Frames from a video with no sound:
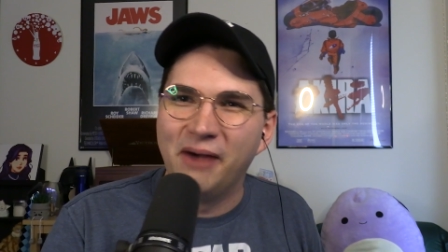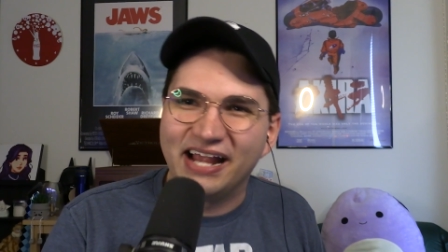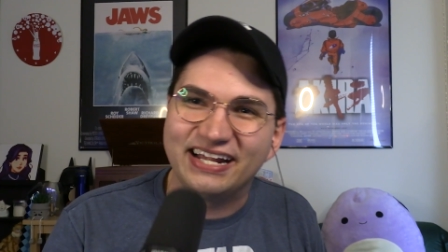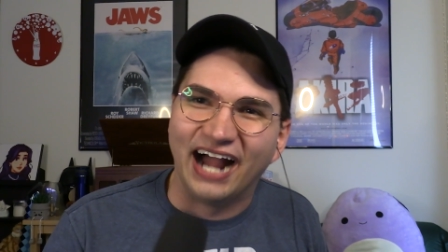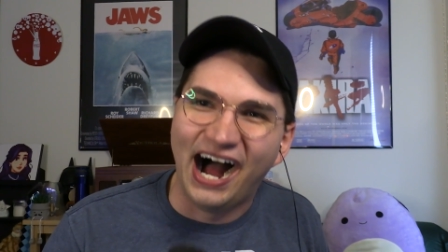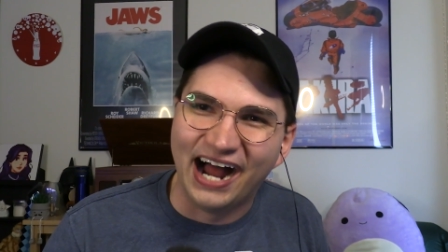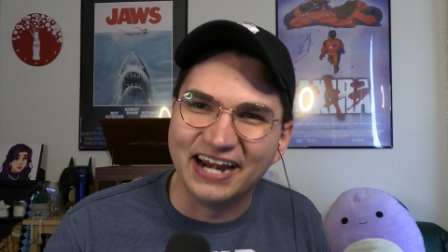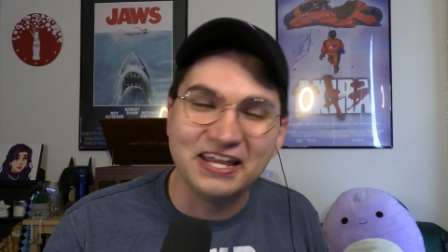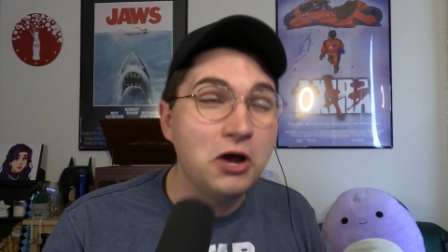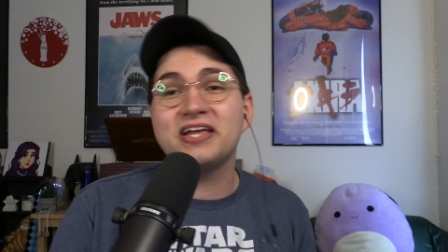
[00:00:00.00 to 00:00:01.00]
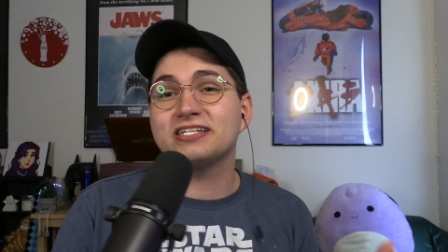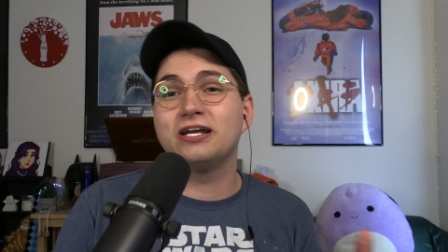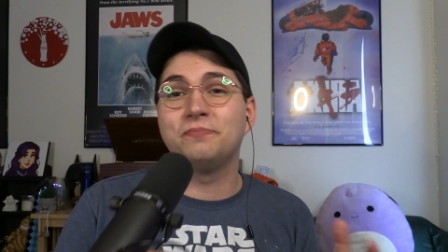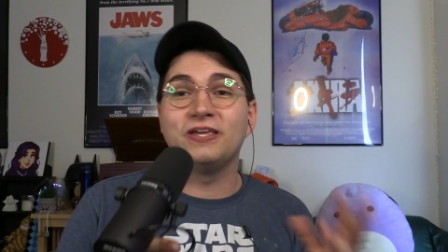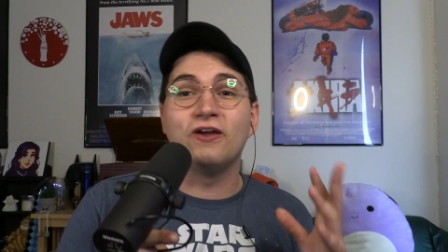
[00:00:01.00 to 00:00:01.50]
Oh my God. And that's
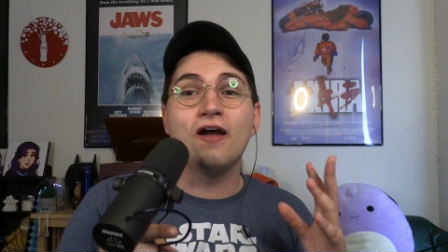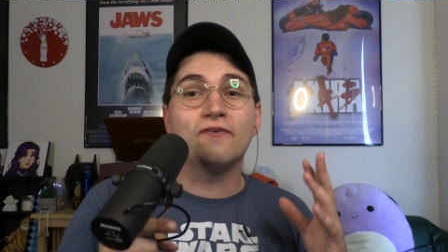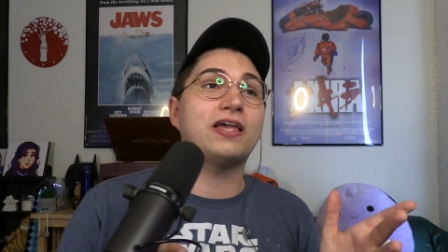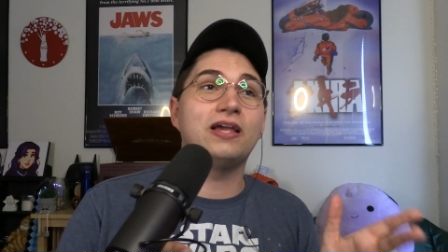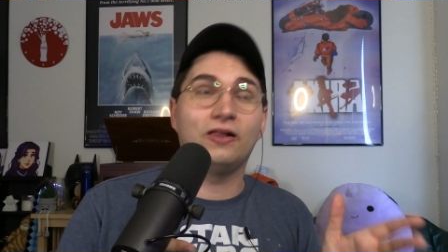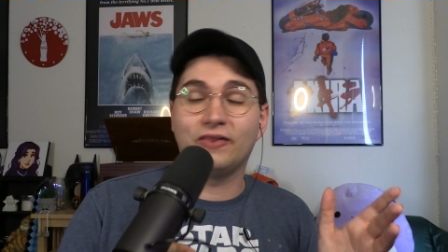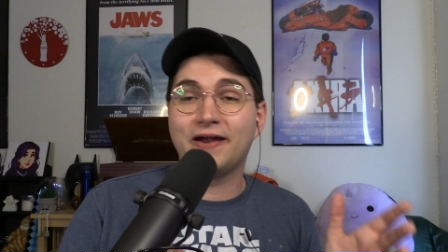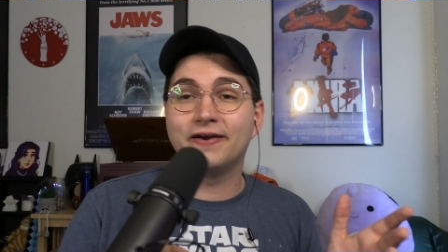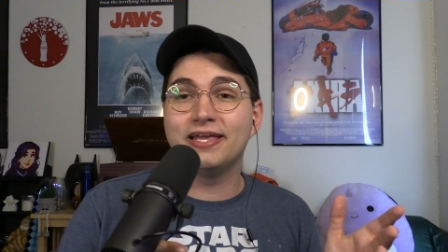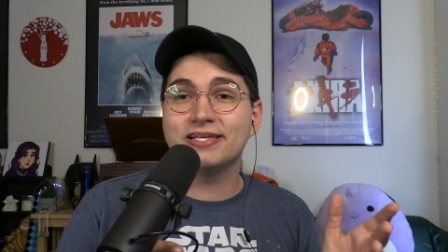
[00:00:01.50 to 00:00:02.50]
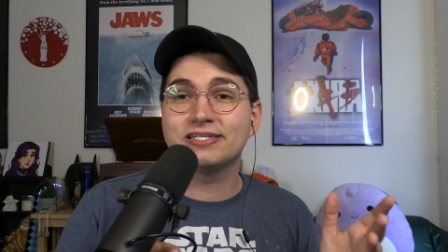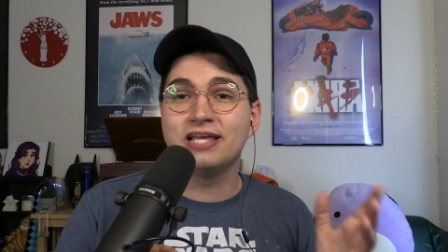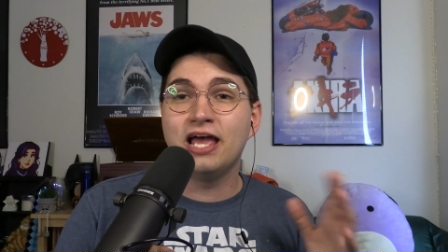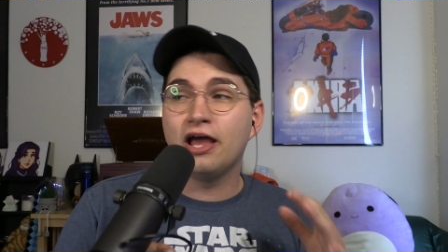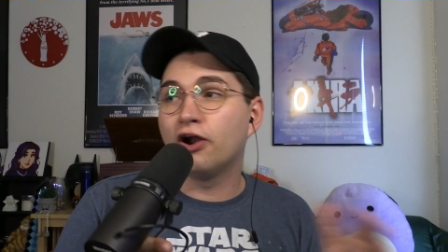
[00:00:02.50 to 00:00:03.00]
got to be fucking hilarious
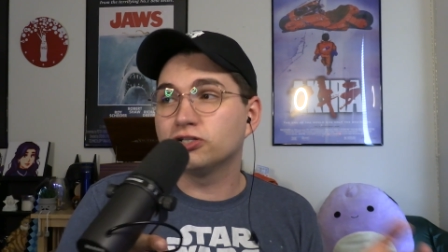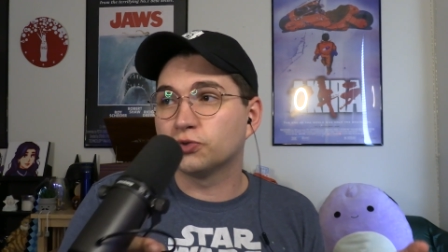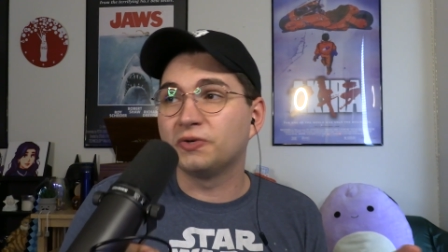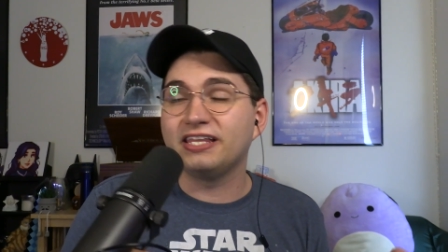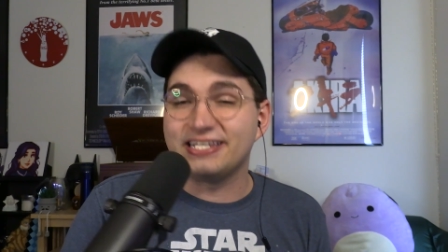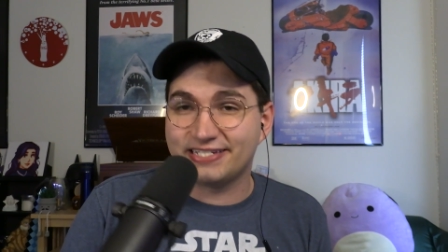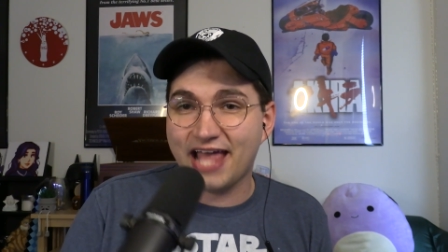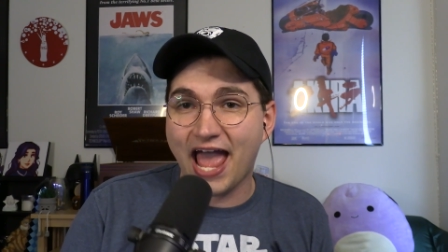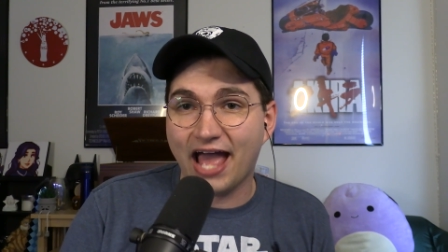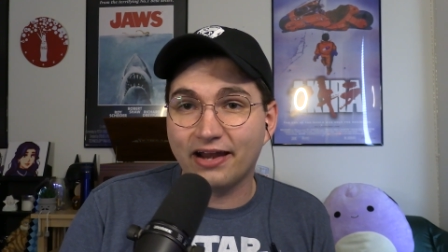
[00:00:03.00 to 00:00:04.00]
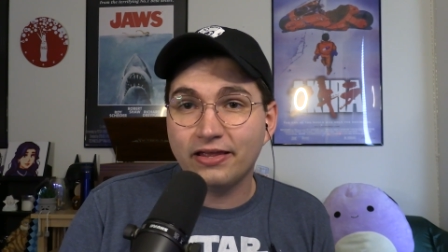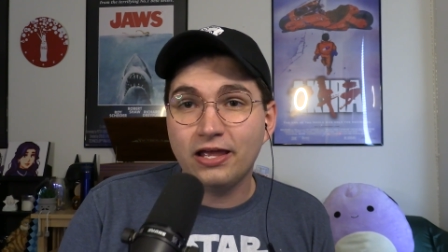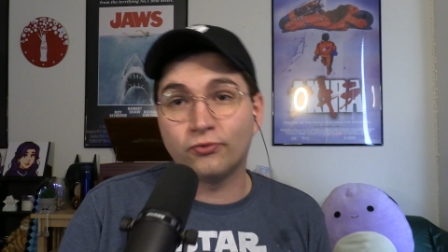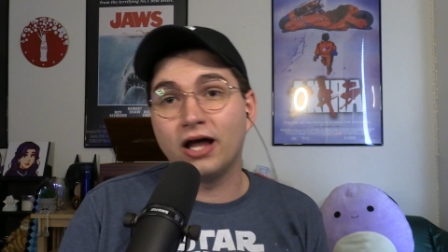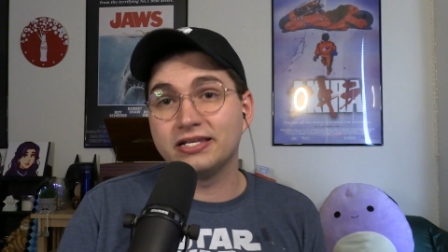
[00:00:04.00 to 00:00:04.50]
and also really sad
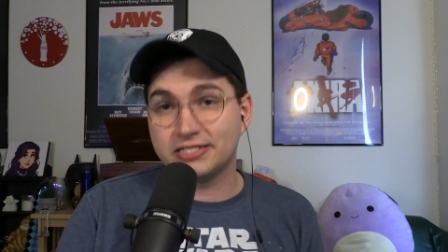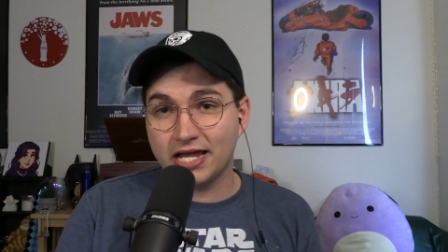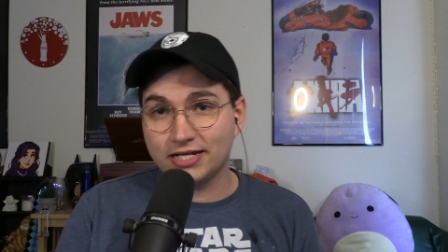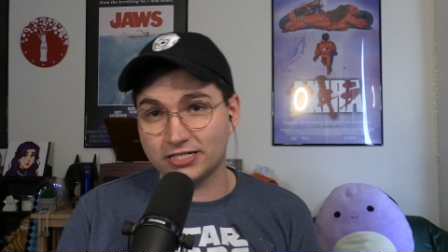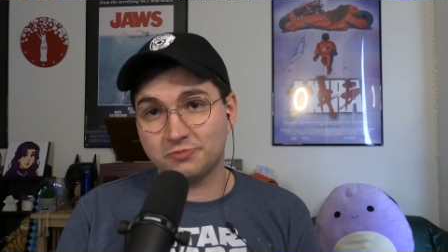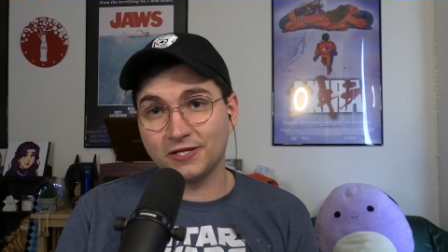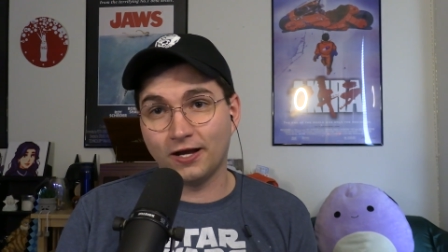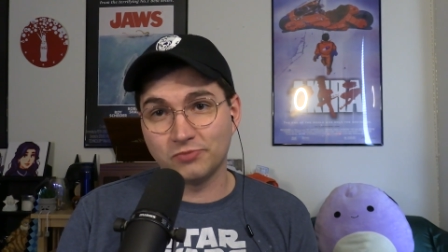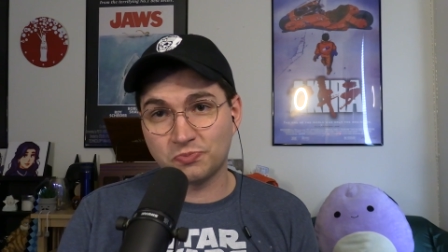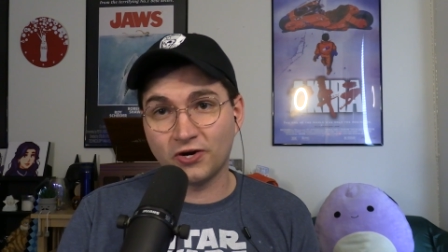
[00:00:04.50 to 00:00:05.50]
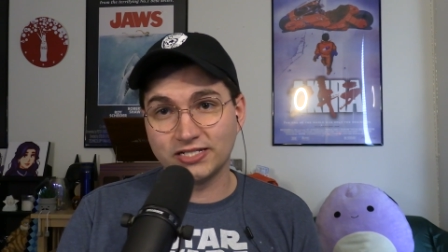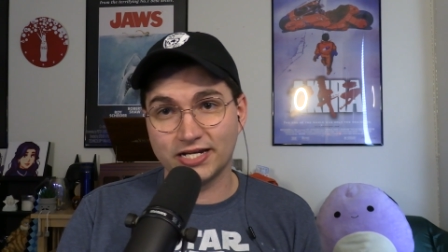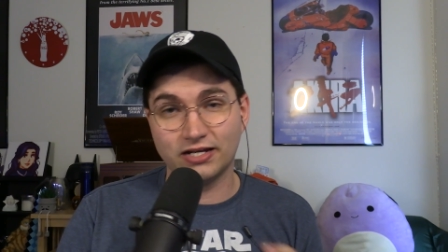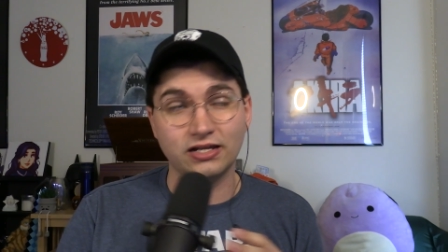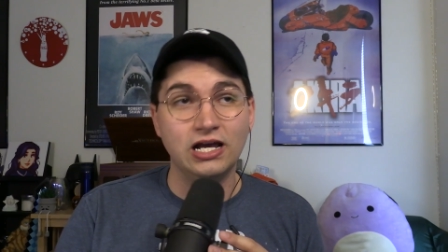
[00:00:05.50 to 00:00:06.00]
if Ron DeSantis becomes
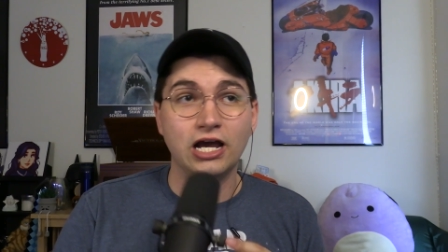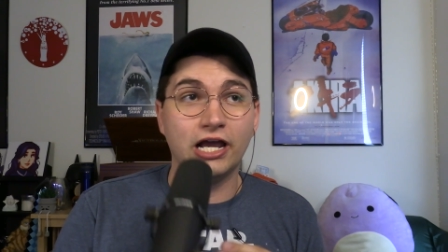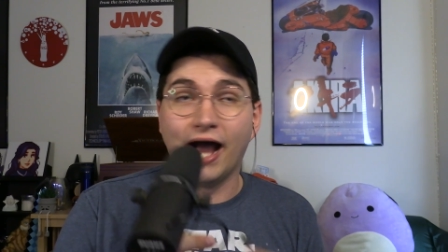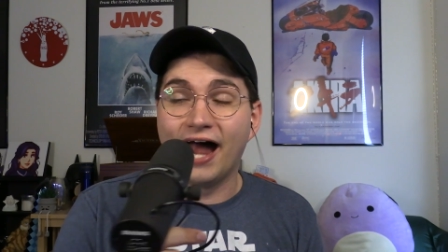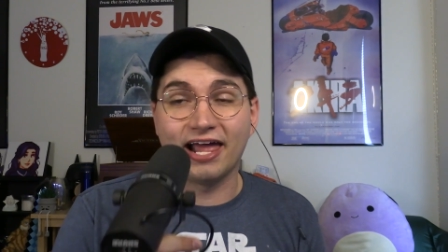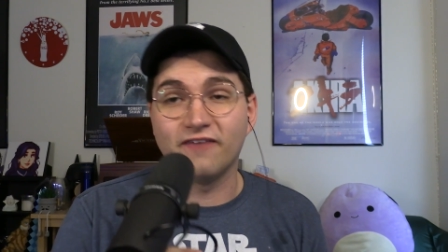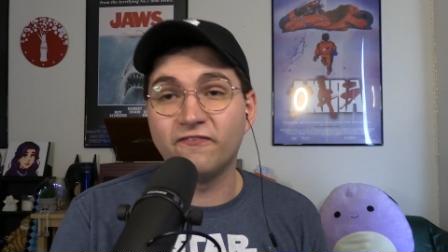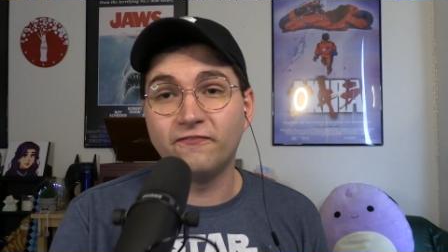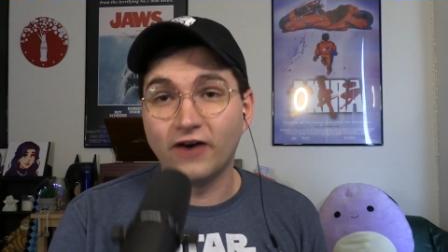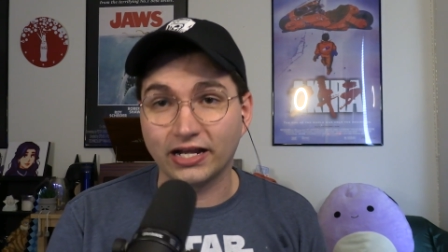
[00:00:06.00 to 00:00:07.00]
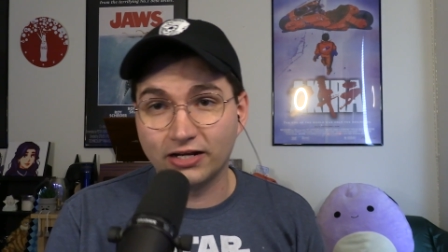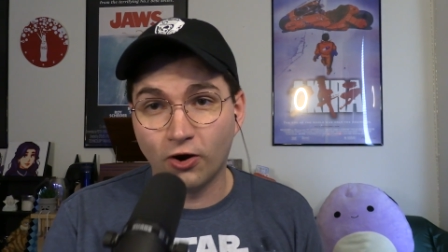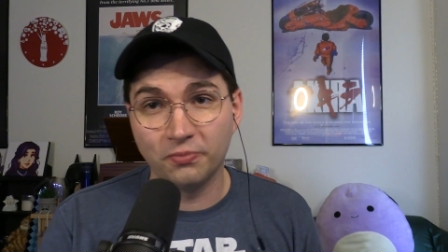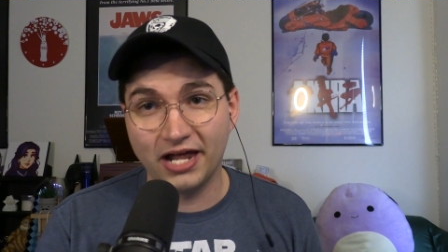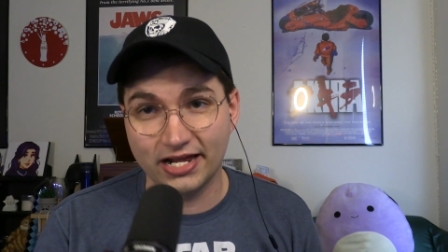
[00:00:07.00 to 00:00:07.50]
president God, I fucking
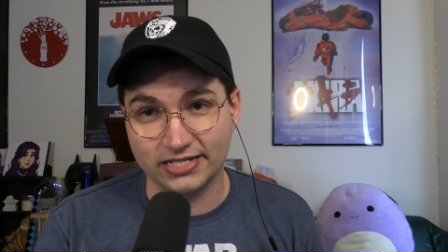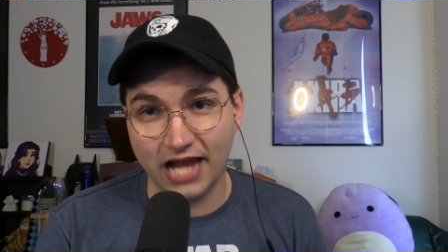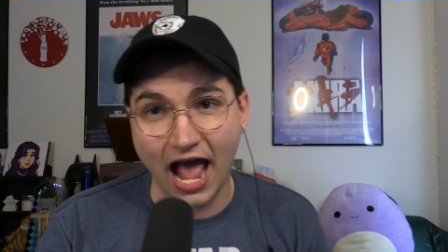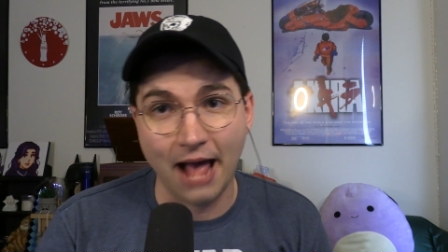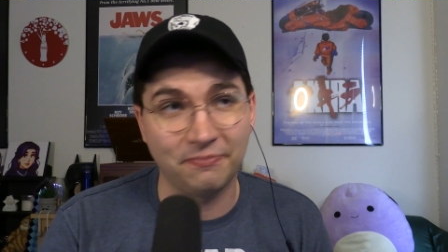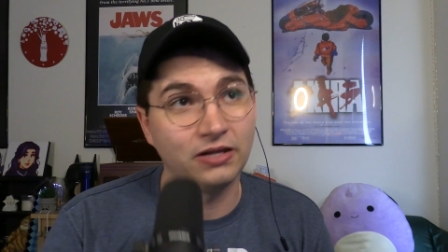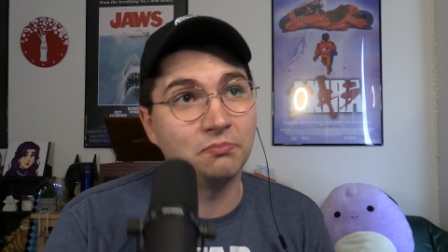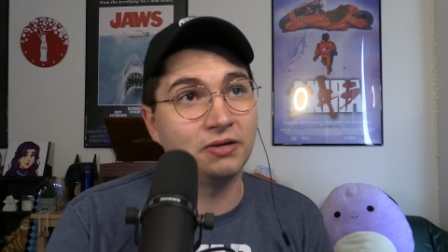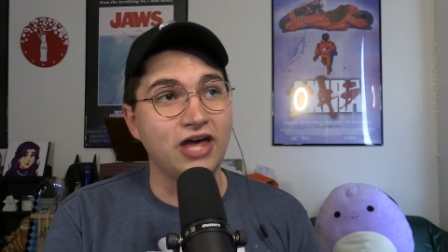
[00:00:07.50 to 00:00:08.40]
hope that doesn't happen.